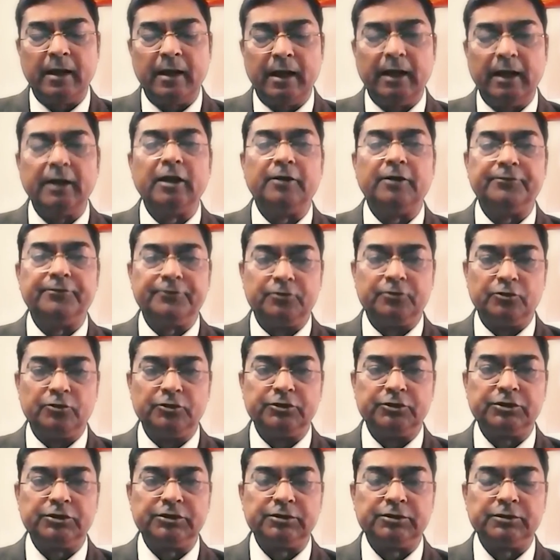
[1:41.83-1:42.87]
and of
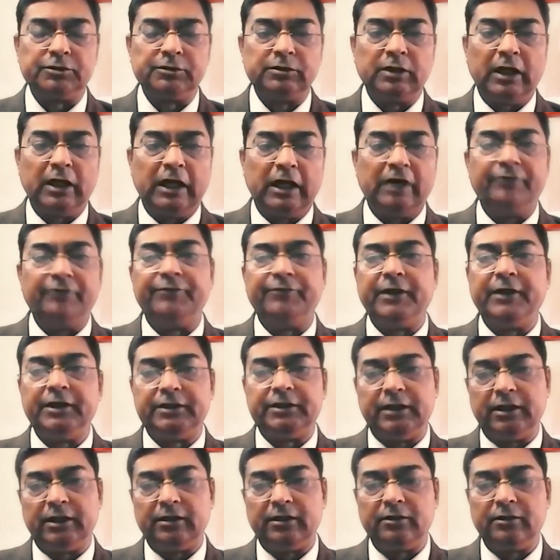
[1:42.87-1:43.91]
course,
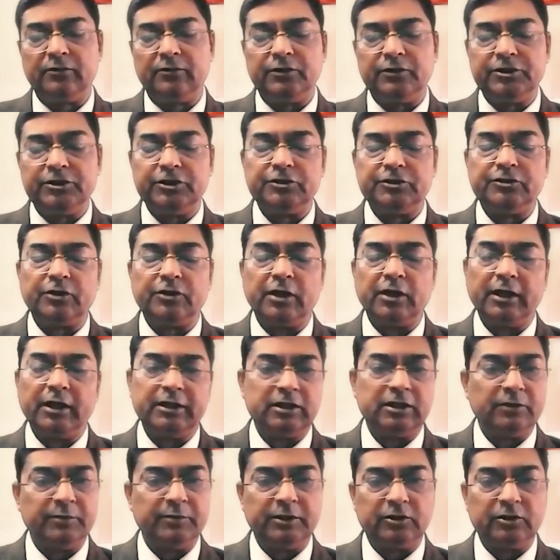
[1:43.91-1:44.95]
everything which is
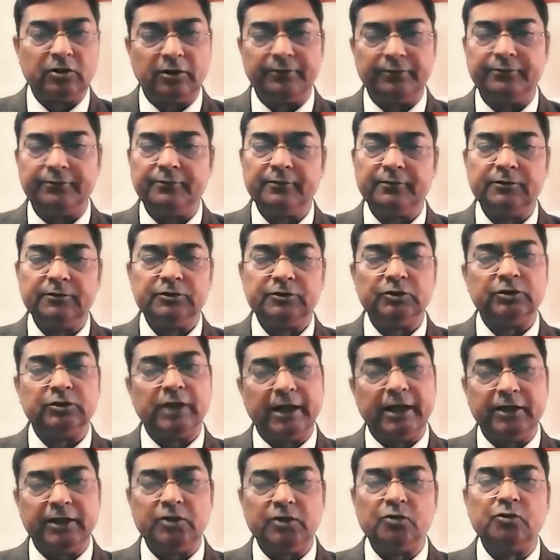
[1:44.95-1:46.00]
related with cough. So
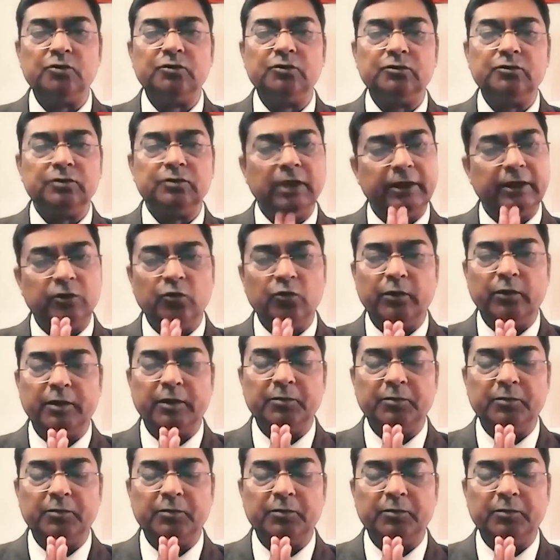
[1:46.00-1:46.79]
thank you very much.